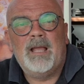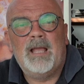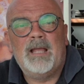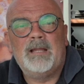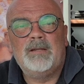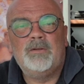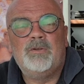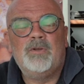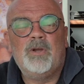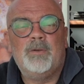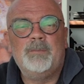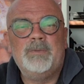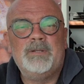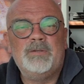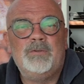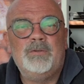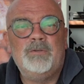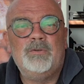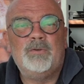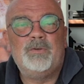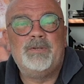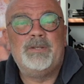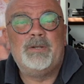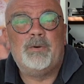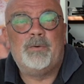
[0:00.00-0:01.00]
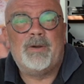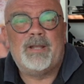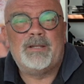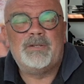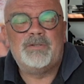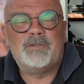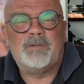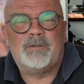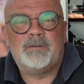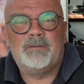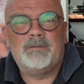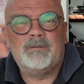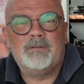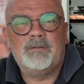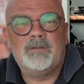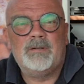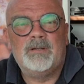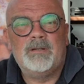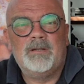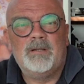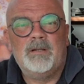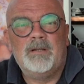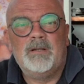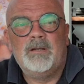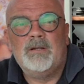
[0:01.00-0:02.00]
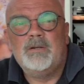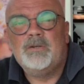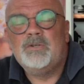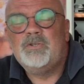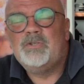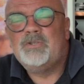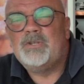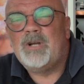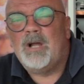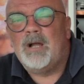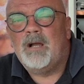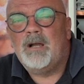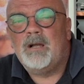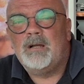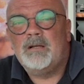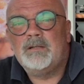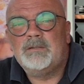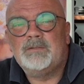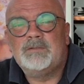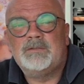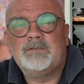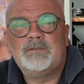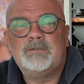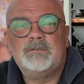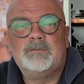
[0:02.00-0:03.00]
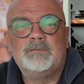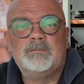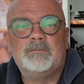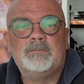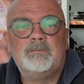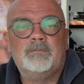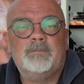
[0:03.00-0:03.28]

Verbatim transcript: and come in your direction. Sharks,